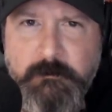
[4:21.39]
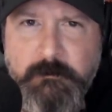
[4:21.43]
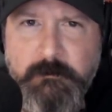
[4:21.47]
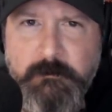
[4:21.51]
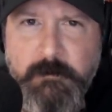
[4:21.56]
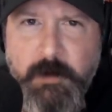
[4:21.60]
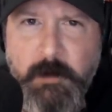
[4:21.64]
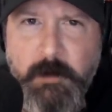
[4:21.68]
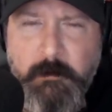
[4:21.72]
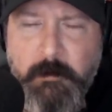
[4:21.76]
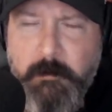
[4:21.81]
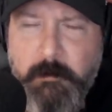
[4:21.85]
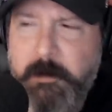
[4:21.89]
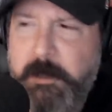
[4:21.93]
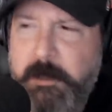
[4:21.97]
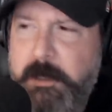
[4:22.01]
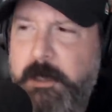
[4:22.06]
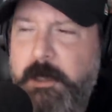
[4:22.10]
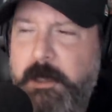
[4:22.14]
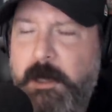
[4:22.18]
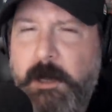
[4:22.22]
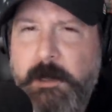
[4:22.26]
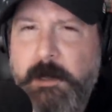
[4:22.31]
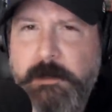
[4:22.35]
Bro.
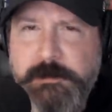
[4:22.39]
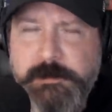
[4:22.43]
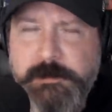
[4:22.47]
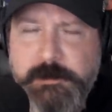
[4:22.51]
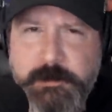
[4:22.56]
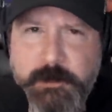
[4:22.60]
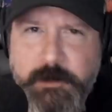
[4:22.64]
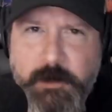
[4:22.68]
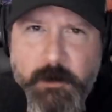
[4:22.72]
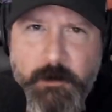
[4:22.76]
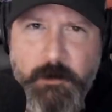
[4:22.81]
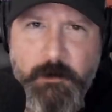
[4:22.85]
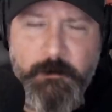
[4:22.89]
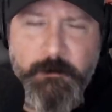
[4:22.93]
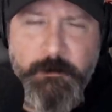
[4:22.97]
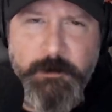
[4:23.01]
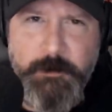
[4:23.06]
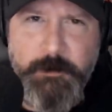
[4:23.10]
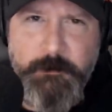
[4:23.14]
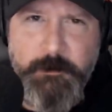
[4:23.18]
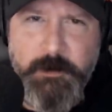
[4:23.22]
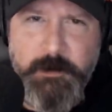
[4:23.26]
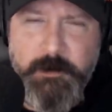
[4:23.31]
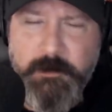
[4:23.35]
eons ago, we,
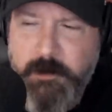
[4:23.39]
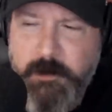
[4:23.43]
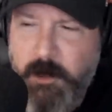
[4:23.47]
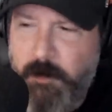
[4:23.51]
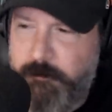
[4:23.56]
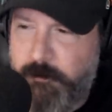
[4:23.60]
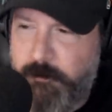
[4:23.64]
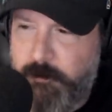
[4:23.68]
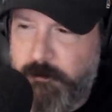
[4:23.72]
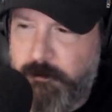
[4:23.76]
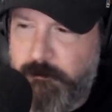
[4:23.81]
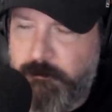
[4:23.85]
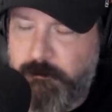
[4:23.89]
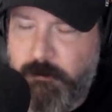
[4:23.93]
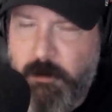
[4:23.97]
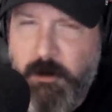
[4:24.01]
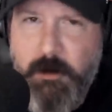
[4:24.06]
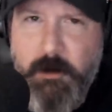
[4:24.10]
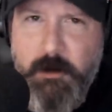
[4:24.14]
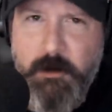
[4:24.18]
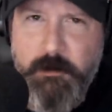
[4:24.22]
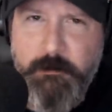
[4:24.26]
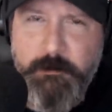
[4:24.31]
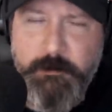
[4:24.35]
we covered a
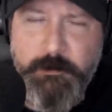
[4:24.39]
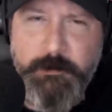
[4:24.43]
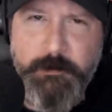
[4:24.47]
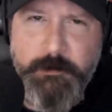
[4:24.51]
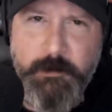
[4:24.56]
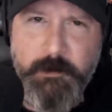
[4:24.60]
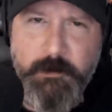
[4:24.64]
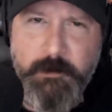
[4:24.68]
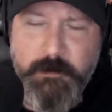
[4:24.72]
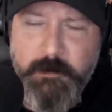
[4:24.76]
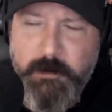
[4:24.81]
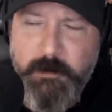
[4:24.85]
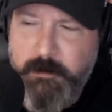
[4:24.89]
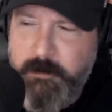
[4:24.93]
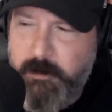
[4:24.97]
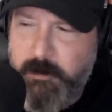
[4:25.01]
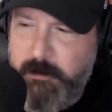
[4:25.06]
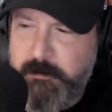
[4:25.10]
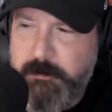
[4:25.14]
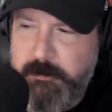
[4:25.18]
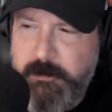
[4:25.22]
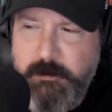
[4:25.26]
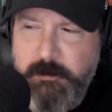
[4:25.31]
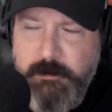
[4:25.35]
Raw with a uh,
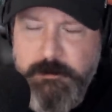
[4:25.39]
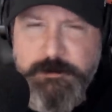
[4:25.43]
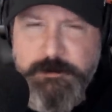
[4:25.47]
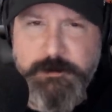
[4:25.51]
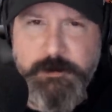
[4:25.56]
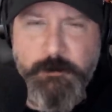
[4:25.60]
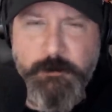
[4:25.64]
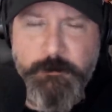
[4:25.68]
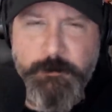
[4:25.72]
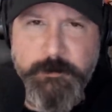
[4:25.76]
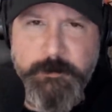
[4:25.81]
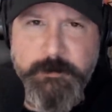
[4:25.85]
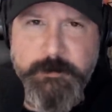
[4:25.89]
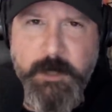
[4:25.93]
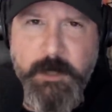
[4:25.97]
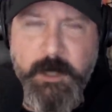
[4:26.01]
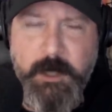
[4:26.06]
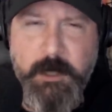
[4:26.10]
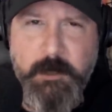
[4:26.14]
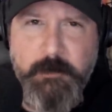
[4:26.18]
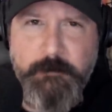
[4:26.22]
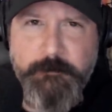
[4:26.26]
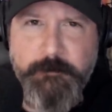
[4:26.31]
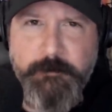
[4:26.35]
did a show with
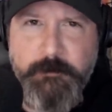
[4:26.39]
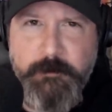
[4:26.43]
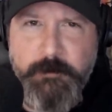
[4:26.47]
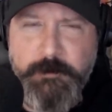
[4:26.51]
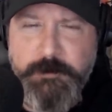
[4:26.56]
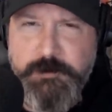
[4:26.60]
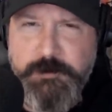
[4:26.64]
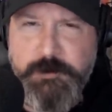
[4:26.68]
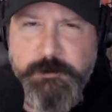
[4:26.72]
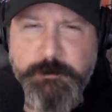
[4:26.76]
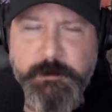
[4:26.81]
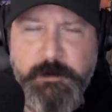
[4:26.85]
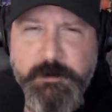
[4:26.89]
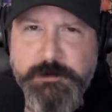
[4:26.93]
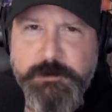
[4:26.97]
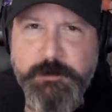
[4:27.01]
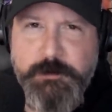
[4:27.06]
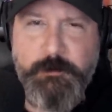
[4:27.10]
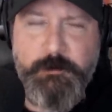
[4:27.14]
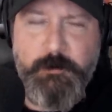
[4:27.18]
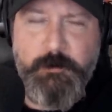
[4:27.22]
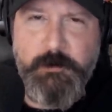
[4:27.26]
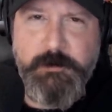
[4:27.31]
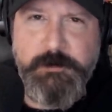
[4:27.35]
Dave. There used to be this show
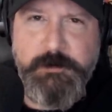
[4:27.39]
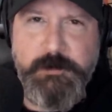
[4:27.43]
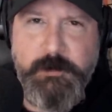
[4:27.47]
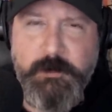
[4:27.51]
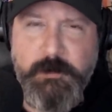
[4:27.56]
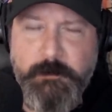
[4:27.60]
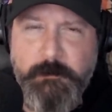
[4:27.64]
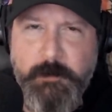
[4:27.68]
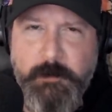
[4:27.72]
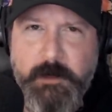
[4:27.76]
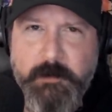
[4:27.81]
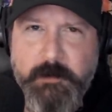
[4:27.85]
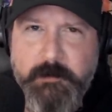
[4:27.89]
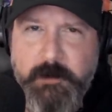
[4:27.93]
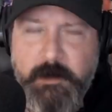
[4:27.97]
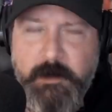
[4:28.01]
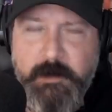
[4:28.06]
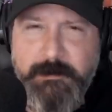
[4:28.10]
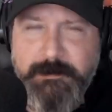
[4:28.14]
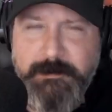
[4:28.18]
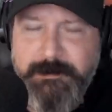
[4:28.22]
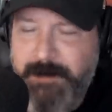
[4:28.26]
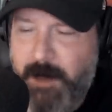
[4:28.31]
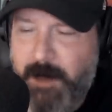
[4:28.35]
called Sin Lamente,
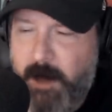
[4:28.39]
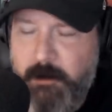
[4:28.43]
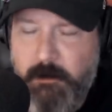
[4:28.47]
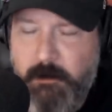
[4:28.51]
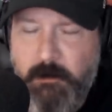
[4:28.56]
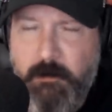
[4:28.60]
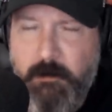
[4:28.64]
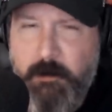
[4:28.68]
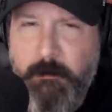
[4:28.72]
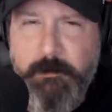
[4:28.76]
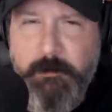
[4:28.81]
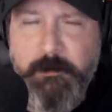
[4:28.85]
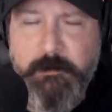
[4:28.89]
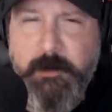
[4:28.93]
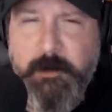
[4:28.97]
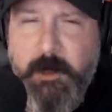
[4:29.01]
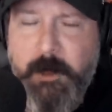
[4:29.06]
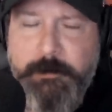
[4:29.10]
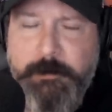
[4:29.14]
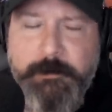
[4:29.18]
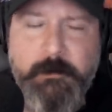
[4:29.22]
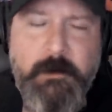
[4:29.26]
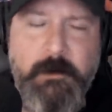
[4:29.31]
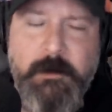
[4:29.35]
died a horrible death.
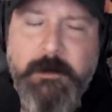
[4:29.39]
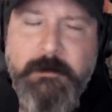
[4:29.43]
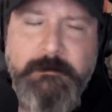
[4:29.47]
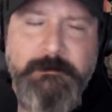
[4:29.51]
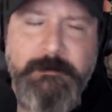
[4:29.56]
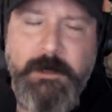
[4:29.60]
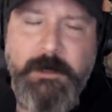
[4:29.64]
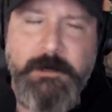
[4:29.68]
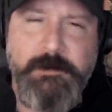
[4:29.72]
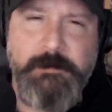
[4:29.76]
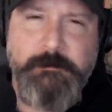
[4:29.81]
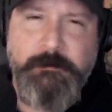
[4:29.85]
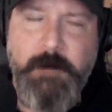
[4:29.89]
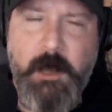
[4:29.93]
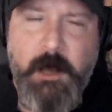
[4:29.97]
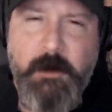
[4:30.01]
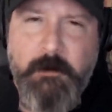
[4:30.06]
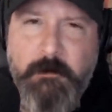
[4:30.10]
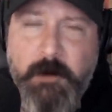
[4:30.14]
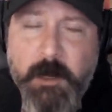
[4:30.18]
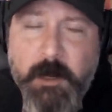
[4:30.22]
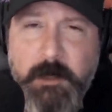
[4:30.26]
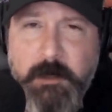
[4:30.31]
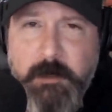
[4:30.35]
Doesn't matter
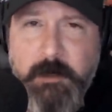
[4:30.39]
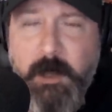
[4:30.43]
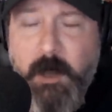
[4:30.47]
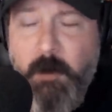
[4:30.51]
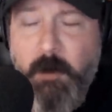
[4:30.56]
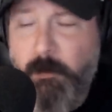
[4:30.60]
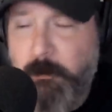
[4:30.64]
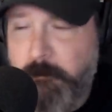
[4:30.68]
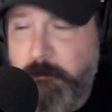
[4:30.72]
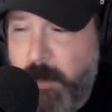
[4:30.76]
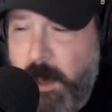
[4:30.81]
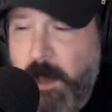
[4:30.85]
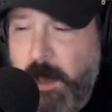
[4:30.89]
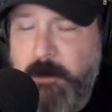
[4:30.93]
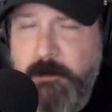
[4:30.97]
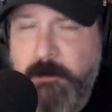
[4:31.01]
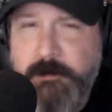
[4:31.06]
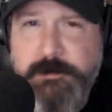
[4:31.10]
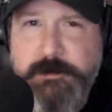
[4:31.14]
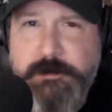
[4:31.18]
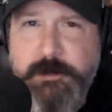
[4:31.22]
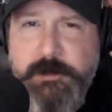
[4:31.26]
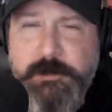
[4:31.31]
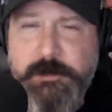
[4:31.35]
right now. What matters
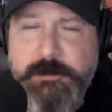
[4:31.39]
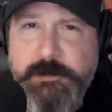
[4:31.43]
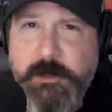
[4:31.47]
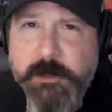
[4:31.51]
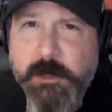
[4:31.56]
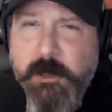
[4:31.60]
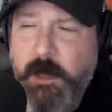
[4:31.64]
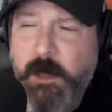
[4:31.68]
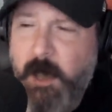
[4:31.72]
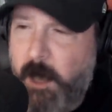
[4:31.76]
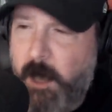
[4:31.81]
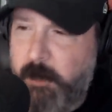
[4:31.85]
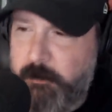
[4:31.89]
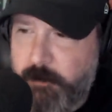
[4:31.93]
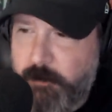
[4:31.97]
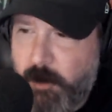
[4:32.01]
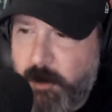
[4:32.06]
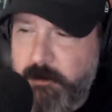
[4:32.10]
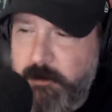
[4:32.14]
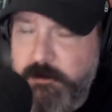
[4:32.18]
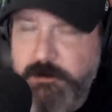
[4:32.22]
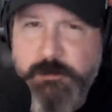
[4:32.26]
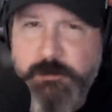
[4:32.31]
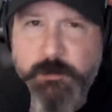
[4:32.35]
is I tried to
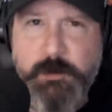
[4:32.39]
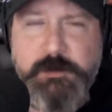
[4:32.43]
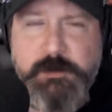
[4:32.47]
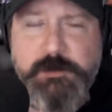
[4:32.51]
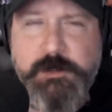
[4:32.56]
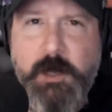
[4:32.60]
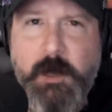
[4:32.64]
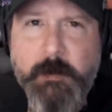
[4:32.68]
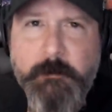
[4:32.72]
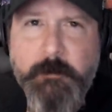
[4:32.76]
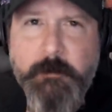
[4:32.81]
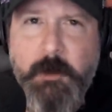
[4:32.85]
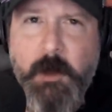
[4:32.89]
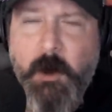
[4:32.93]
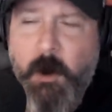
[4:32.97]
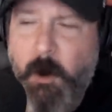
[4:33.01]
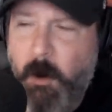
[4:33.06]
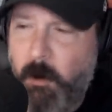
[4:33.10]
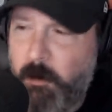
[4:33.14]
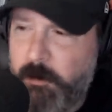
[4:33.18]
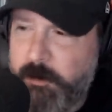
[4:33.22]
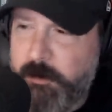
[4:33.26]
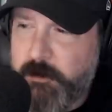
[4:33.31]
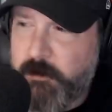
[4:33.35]
switch up,
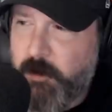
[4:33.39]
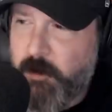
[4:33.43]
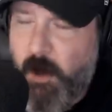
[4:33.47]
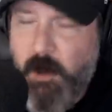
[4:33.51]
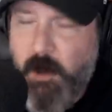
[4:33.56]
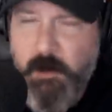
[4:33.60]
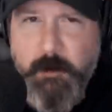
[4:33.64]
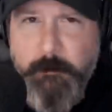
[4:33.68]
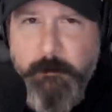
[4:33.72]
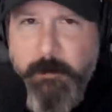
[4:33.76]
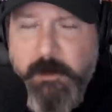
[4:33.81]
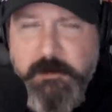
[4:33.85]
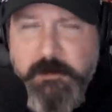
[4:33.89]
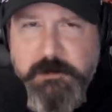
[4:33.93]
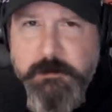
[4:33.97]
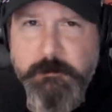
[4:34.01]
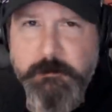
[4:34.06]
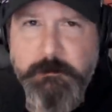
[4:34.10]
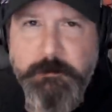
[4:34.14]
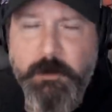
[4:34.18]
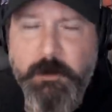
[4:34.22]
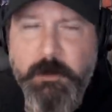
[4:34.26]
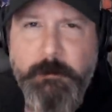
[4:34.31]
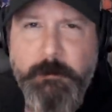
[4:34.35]
only talk about some
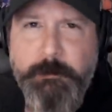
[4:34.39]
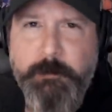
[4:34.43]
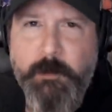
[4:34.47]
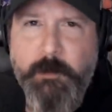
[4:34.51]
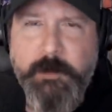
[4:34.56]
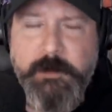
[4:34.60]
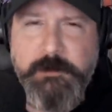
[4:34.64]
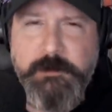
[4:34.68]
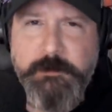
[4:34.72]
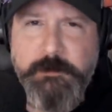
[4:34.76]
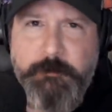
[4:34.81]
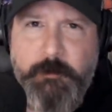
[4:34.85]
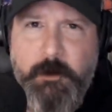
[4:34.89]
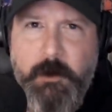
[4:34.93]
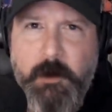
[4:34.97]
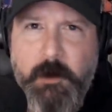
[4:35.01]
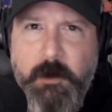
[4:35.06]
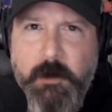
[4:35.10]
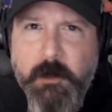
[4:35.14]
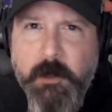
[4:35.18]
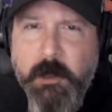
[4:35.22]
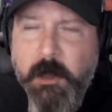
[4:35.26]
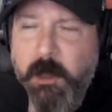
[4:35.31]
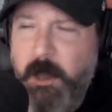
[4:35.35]
bullet points of Raw,
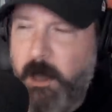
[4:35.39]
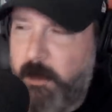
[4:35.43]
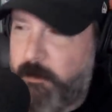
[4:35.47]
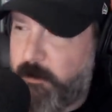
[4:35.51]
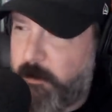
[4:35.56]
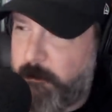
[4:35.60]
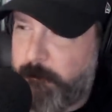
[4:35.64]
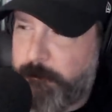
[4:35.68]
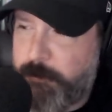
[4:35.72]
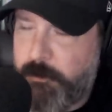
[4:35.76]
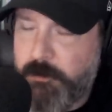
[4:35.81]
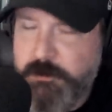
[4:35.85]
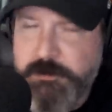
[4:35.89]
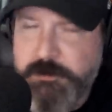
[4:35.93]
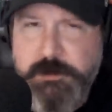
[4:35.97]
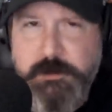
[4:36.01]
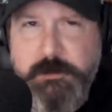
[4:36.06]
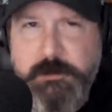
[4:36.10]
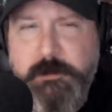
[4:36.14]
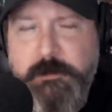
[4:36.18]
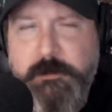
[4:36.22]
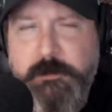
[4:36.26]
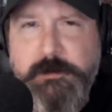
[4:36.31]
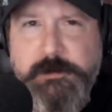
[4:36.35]
and then push it to
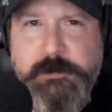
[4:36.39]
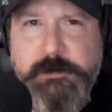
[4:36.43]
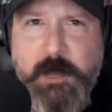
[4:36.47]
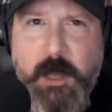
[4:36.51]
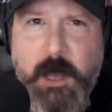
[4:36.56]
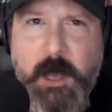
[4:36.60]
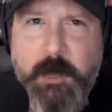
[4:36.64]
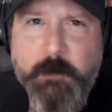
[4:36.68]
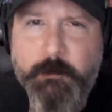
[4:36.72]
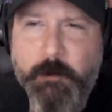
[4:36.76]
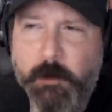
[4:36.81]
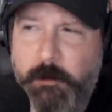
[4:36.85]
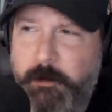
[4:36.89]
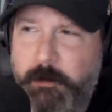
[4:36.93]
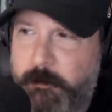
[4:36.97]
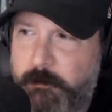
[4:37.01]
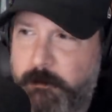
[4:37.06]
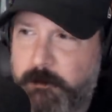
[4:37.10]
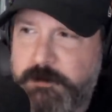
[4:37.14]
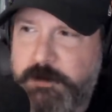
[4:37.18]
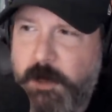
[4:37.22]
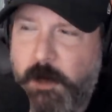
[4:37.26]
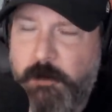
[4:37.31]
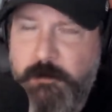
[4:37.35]
the side while there was
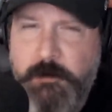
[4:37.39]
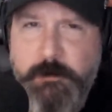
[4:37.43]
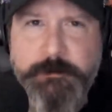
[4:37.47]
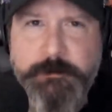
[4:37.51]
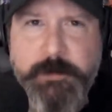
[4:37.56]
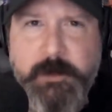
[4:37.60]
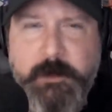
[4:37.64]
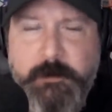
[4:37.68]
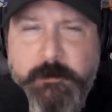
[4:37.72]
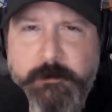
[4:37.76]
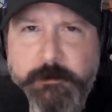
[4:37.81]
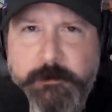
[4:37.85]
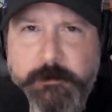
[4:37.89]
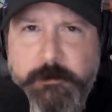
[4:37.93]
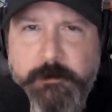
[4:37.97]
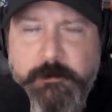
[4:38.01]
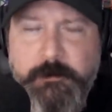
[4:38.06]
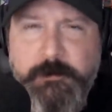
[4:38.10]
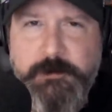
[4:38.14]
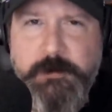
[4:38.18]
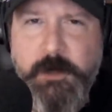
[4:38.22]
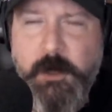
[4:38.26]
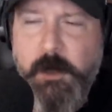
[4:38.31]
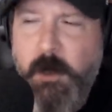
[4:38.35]
other bigger
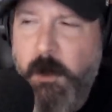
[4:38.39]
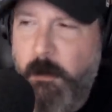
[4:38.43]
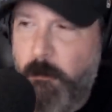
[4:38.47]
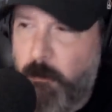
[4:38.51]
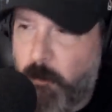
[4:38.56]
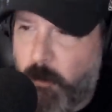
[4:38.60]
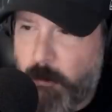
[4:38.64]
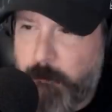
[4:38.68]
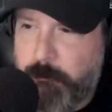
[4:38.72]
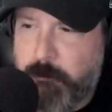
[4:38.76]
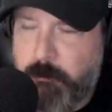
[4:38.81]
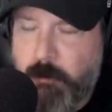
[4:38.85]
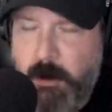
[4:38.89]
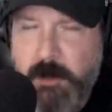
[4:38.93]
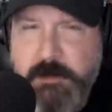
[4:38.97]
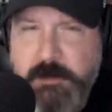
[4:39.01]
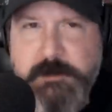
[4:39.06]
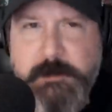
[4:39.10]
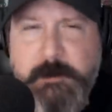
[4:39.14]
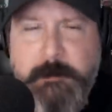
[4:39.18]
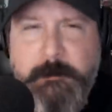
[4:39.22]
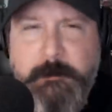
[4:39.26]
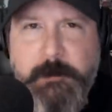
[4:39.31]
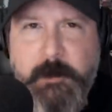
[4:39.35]
news, more
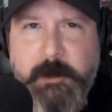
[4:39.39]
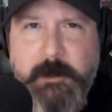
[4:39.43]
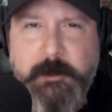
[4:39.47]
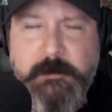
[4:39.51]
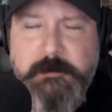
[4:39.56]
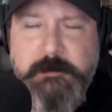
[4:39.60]
pressing things.